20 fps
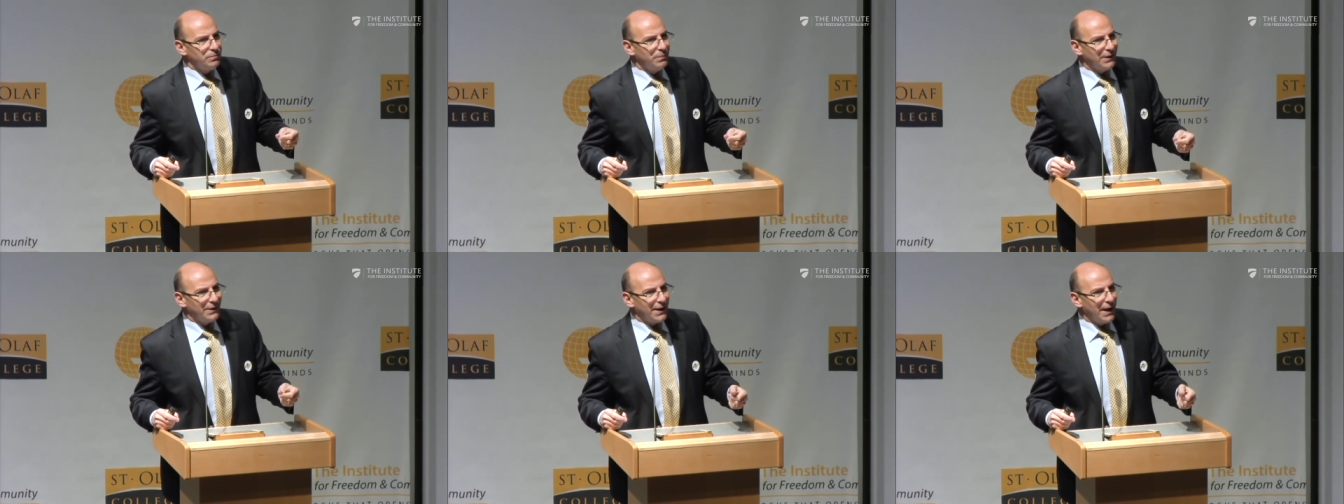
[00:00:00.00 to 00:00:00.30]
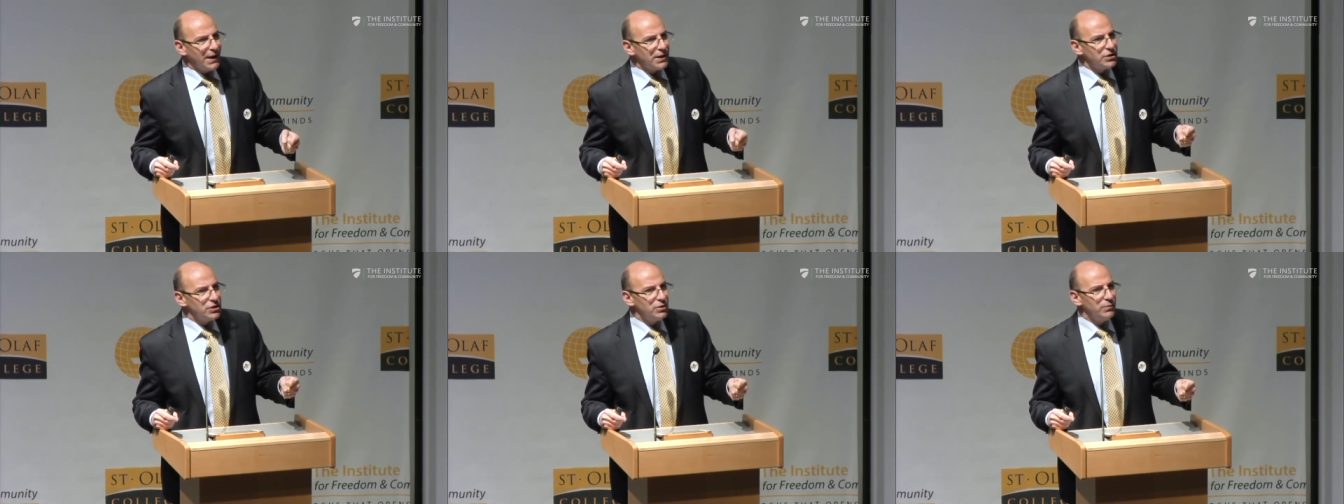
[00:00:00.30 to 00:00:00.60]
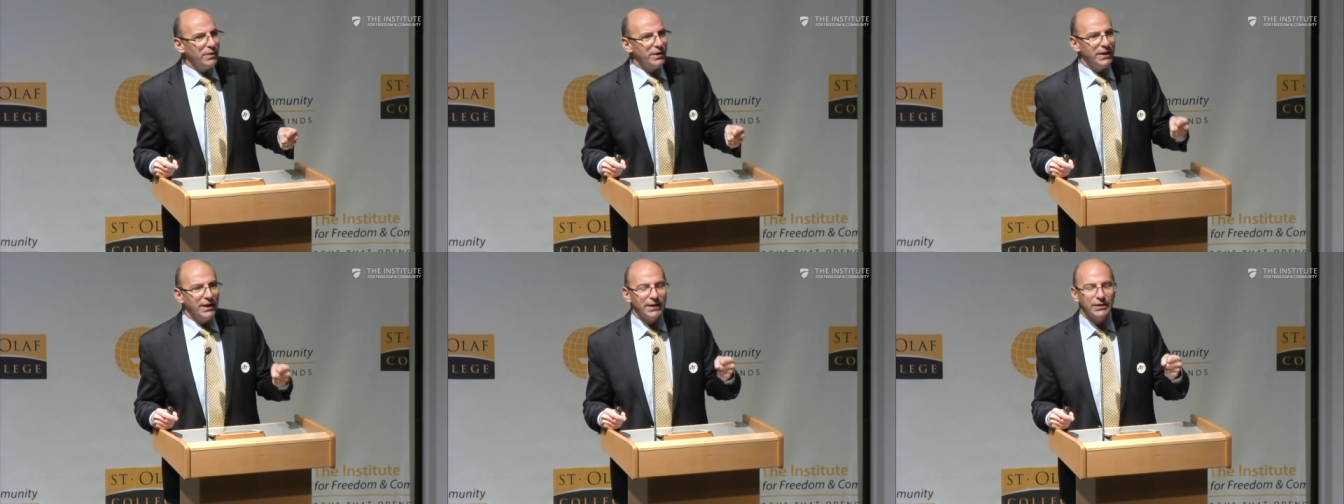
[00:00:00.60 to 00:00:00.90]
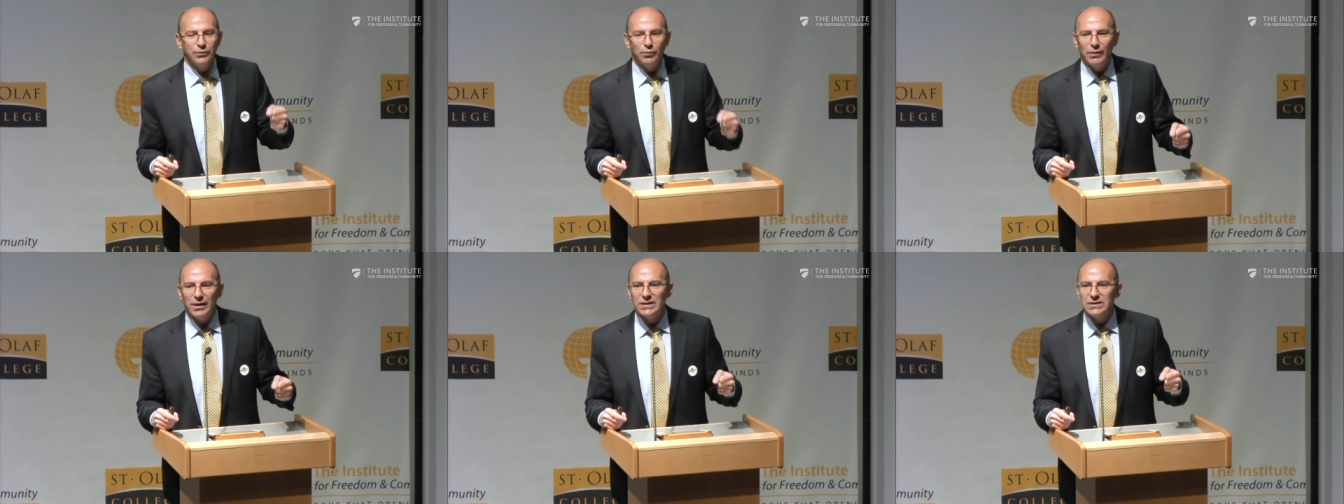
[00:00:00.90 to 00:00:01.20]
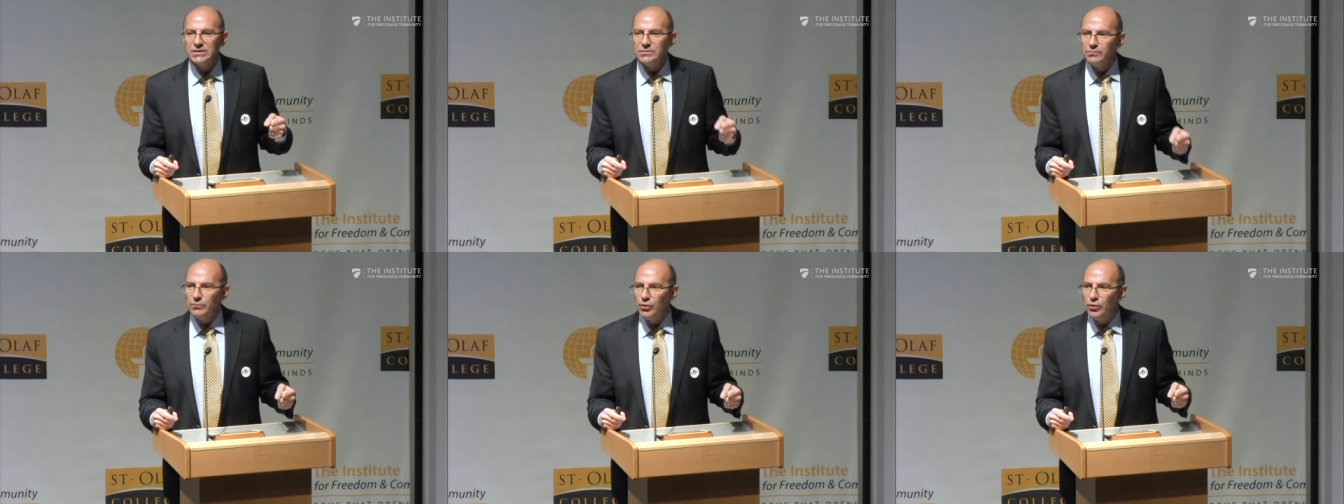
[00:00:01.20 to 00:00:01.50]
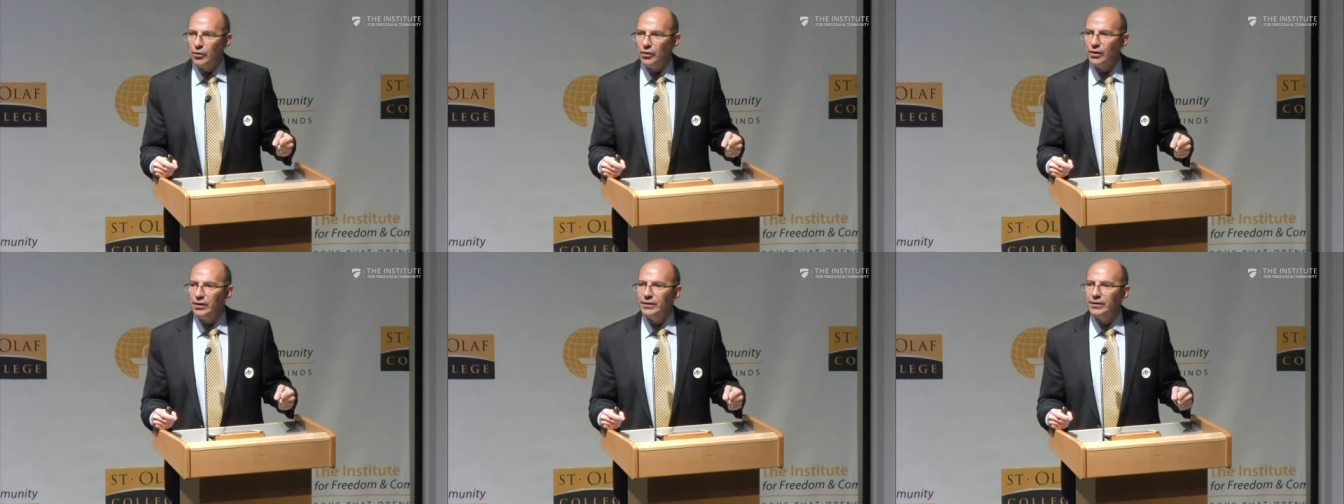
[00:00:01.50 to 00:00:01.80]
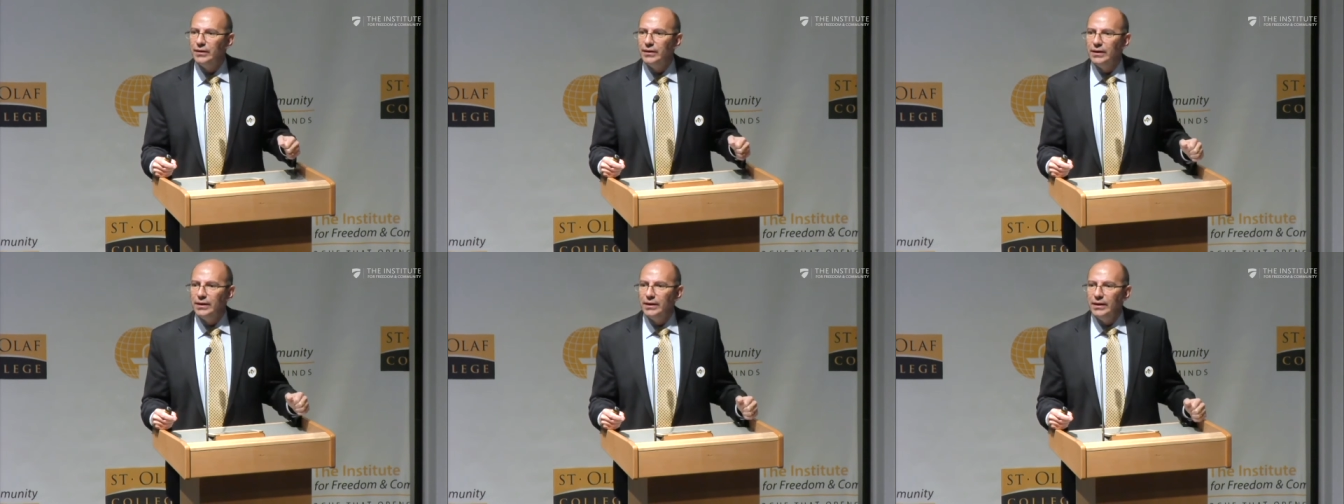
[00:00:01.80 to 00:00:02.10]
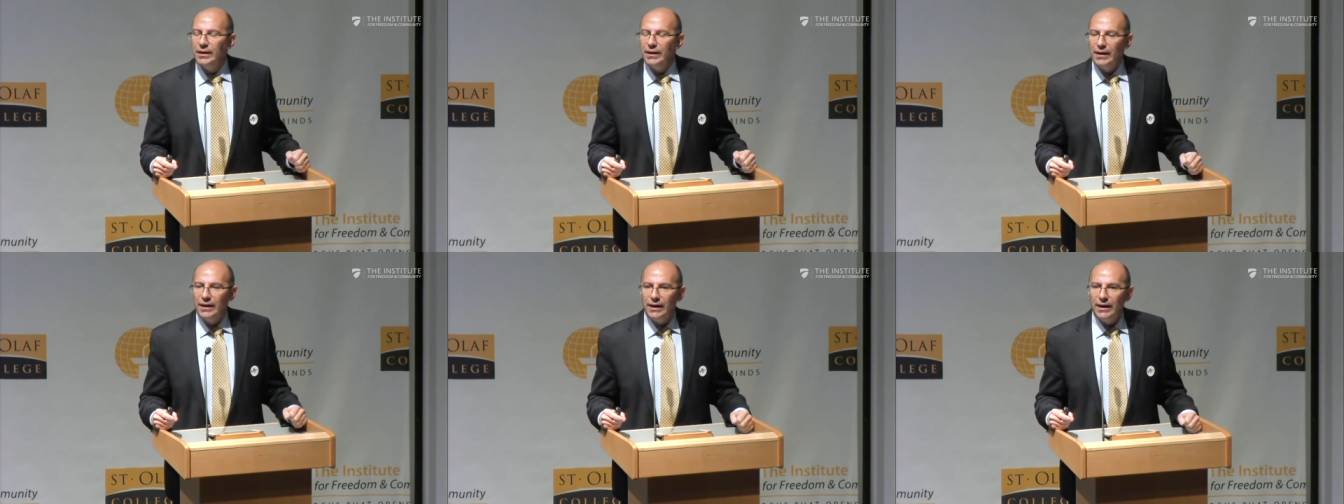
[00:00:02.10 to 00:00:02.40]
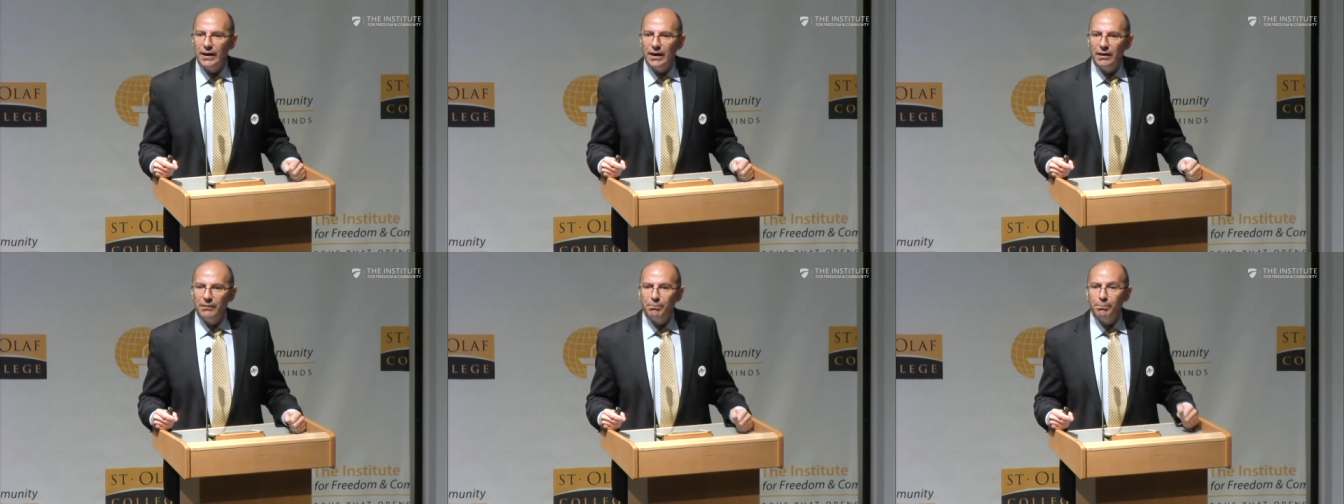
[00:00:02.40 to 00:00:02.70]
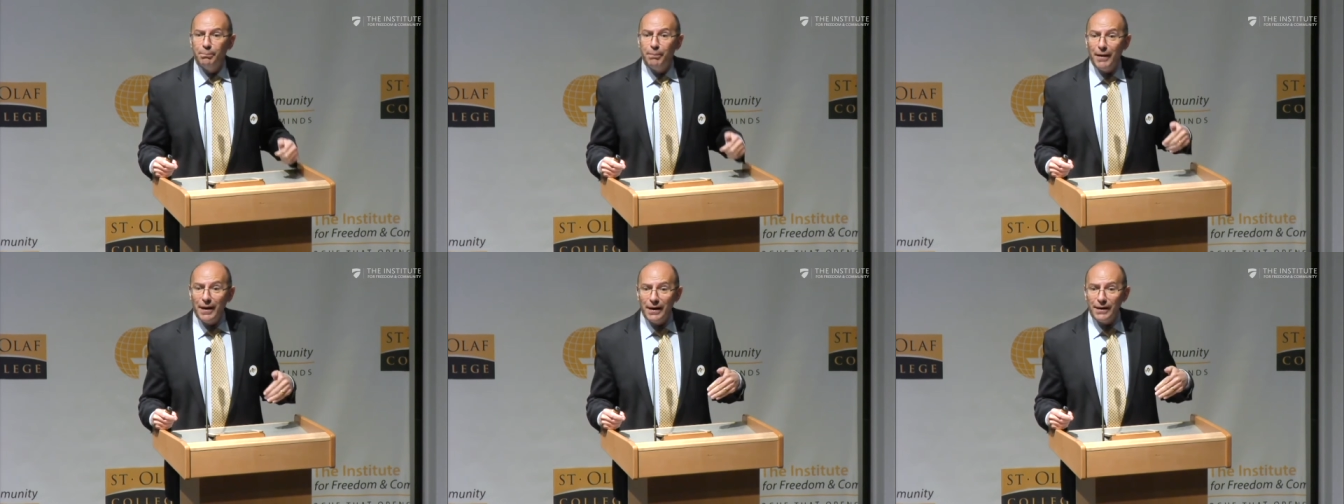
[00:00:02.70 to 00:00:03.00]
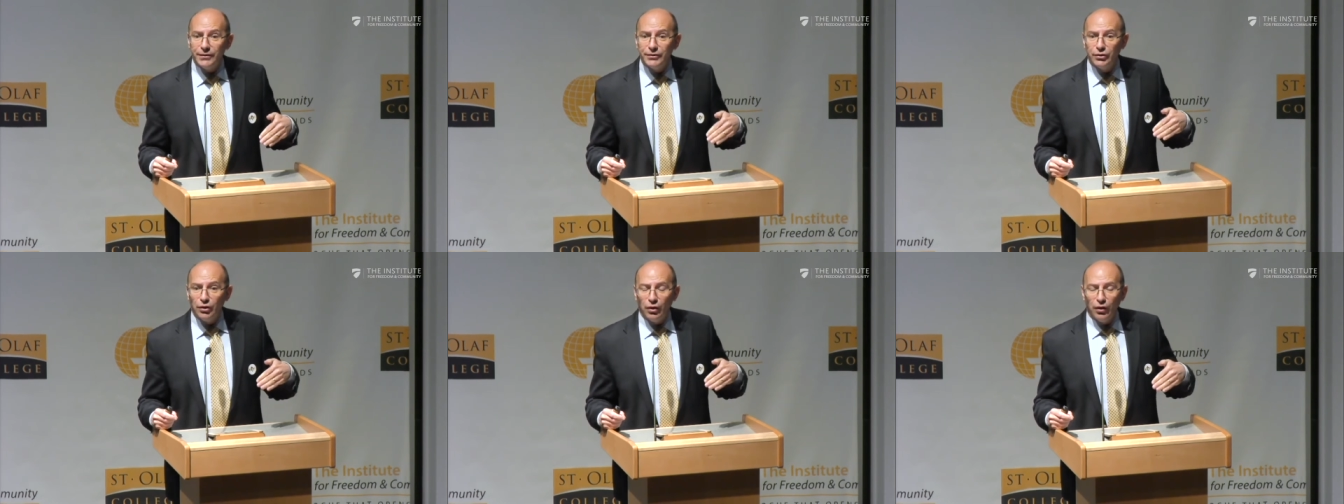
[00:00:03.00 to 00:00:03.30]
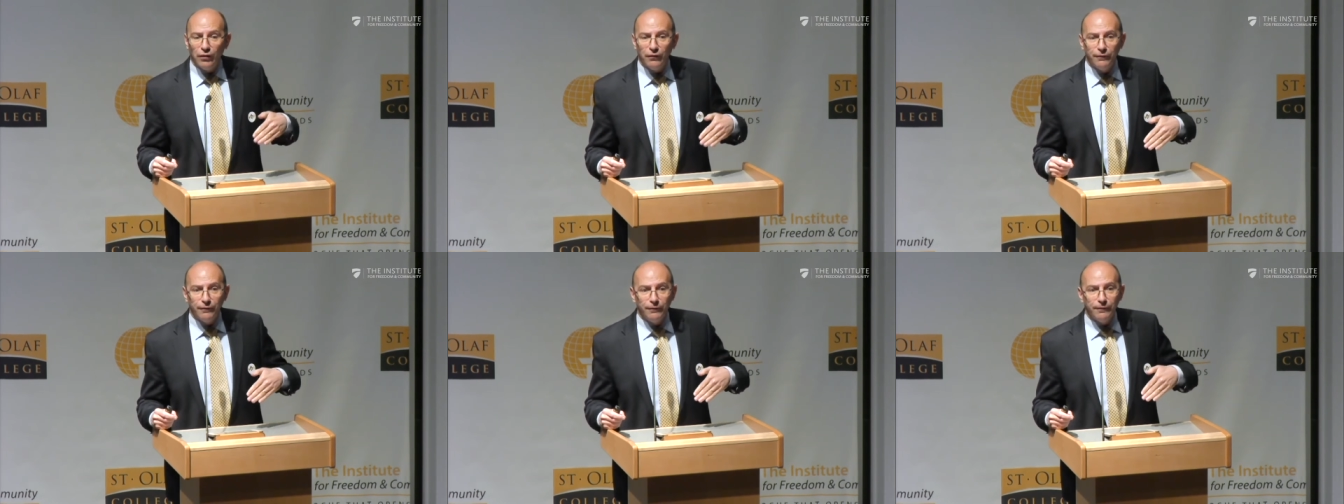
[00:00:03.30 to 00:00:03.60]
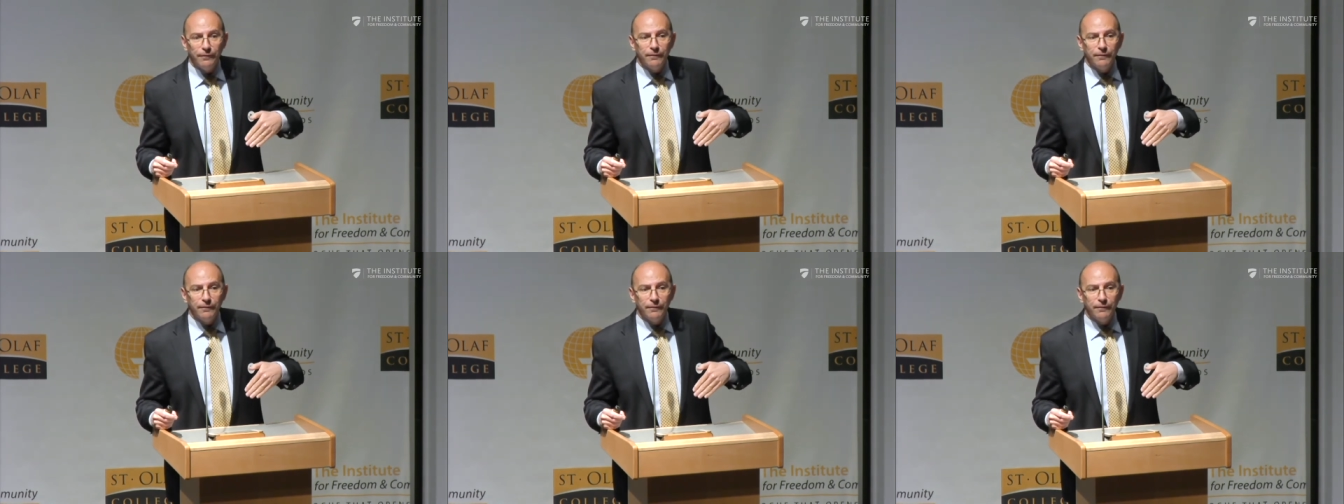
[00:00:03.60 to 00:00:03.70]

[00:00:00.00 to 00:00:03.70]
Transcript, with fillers: but actually it was more uh, part of